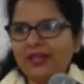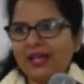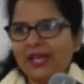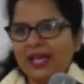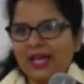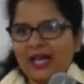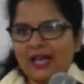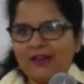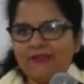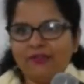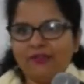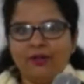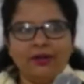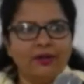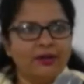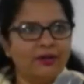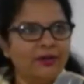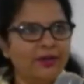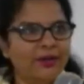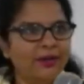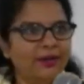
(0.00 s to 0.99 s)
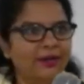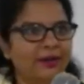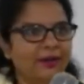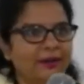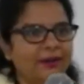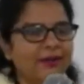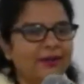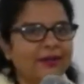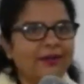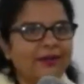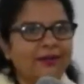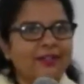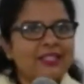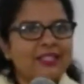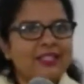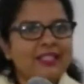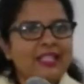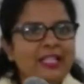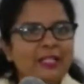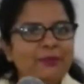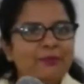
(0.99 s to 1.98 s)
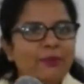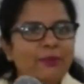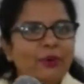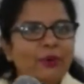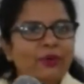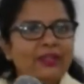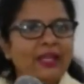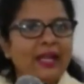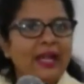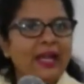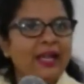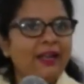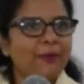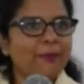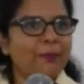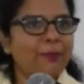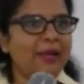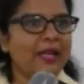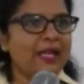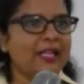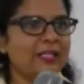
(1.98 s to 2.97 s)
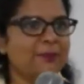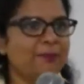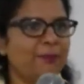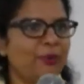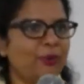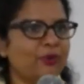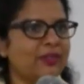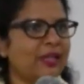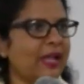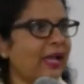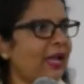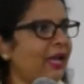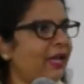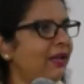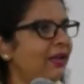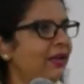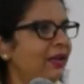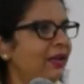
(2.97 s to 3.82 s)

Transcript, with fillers: I have a, a, a seat booked there, a place booked there.